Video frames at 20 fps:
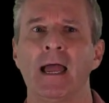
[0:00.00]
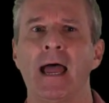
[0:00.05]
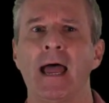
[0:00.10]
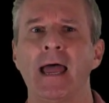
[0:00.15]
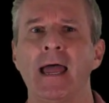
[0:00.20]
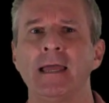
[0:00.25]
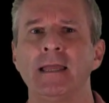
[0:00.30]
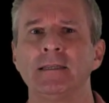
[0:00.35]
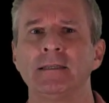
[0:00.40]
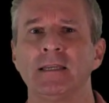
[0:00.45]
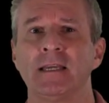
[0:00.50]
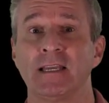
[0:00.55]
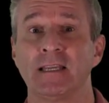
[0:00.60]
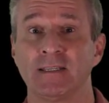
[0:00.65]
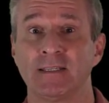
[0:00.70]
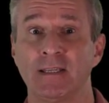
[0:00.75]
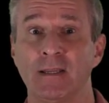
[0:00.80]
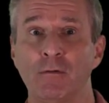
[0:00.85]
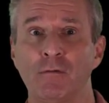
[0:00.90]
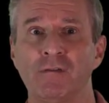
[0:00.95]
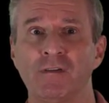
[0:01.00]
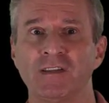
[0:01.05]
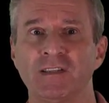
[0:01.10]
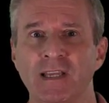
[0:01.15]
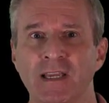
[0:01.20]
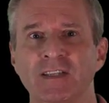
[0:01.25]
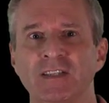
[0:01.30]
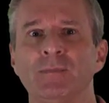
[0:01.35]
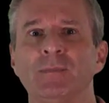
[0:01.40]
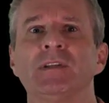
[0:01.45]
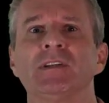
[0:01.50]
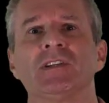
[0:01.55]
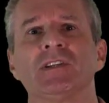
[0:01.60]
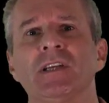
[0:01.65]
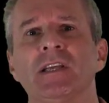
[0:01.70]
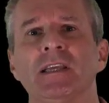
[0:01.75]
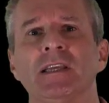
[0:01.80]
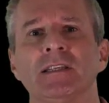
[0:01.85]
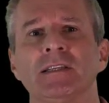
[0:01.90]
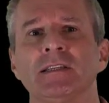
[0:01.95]
and a self-assessment
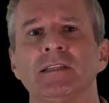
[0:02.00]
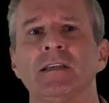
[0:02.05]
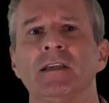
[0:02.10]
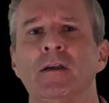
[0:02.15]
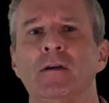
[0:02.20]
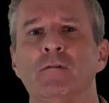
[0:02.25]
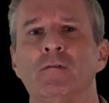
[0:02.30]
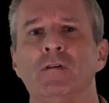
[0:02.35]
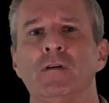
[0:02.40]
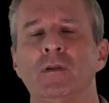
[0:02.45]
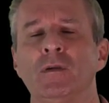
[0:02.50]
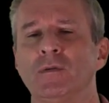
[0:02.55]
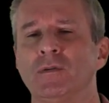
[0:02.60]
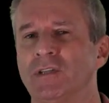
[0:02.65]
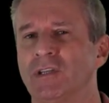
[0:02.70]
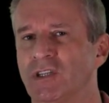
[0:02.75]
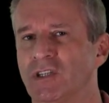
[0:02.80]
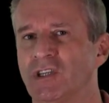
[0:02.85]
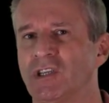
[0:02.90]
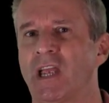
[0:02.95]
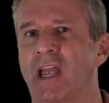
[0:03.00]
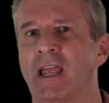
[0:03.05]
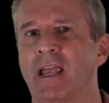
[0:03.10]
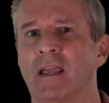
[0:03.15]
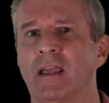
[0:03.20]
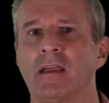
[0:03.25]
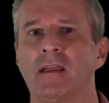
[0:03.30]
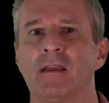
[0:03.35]
sheet for you to check